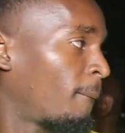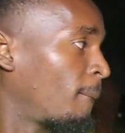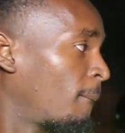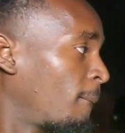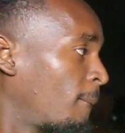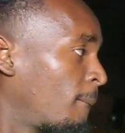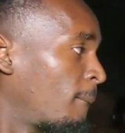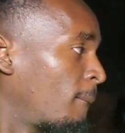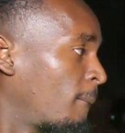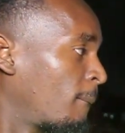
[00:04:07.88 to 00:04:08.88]

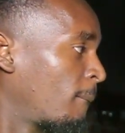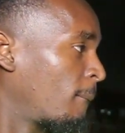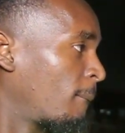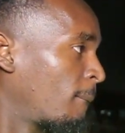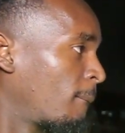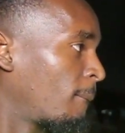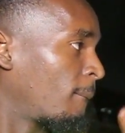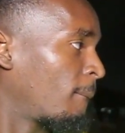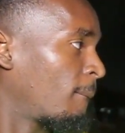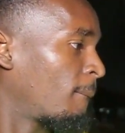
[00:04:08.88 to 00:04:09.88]

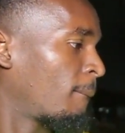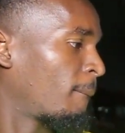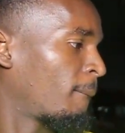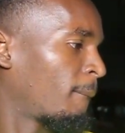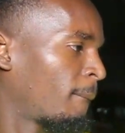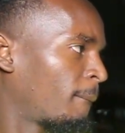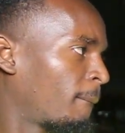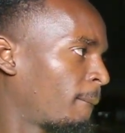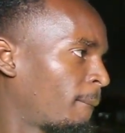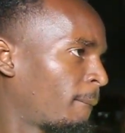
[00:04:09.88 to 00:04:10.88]

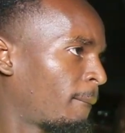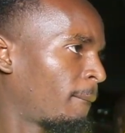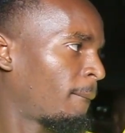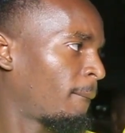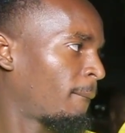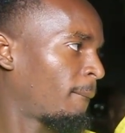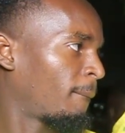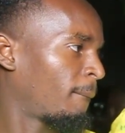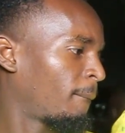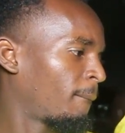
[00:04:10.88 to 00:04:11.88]

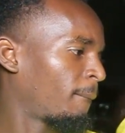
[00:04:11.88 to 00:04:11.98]
This person isn't speaking.